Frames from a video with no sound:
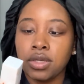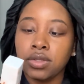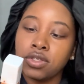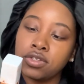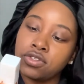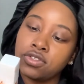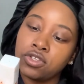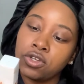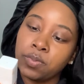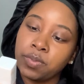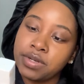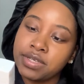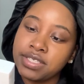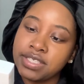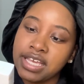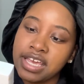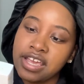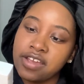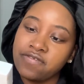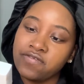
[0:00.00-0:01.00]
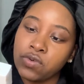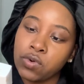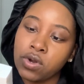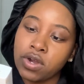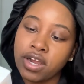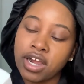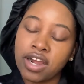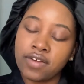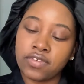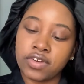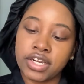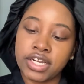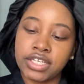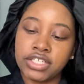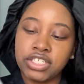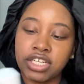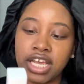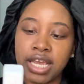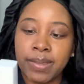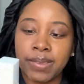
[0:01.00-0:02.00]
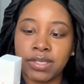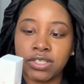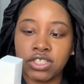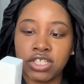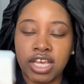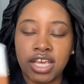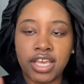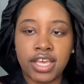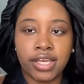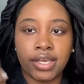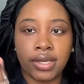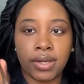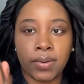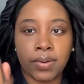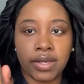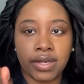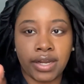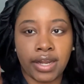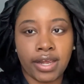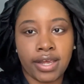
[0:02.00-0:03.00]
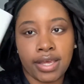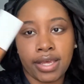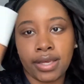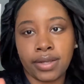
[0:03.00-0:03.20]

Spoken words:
the Super Stay Full Coverage in the shade Coconut.